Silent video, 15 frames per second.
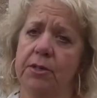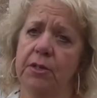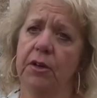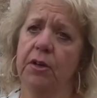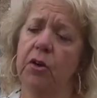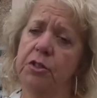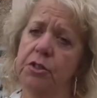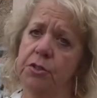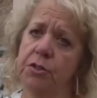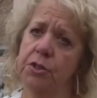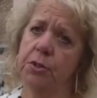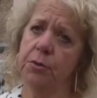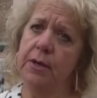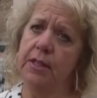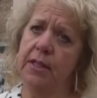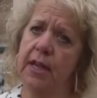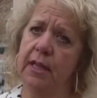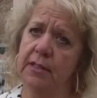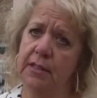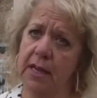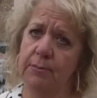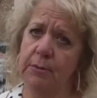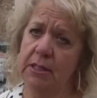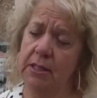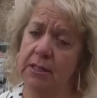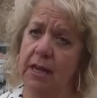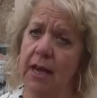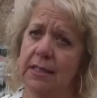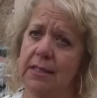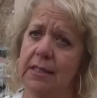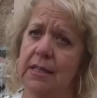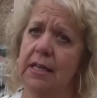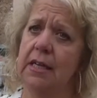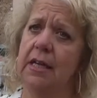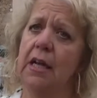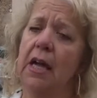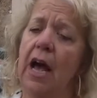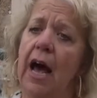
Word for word: so I got in touch with the Alzheimer's Society,